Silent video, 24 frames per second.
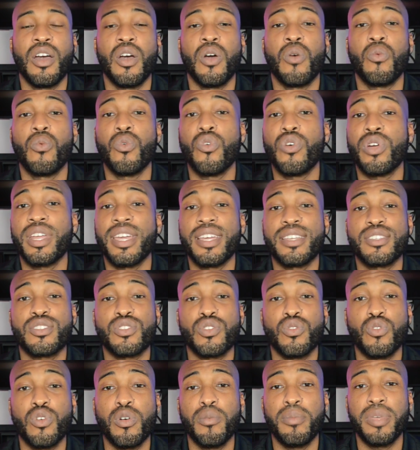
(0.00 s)
Water and
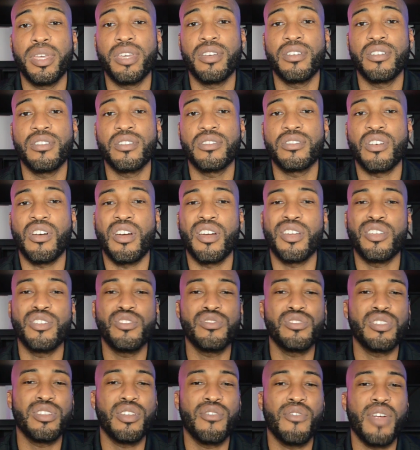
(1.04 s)
sewer bills are
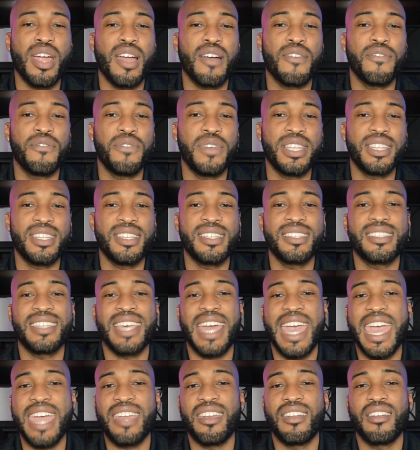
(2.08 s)
usually around $50 to
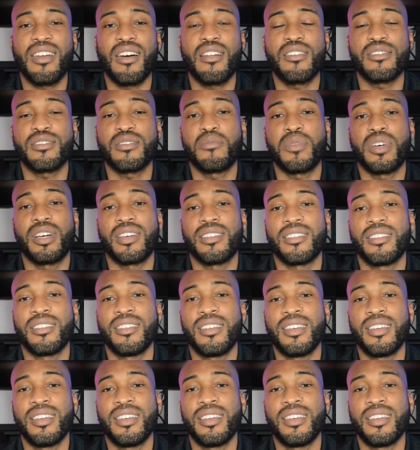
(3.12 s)
$80 a month,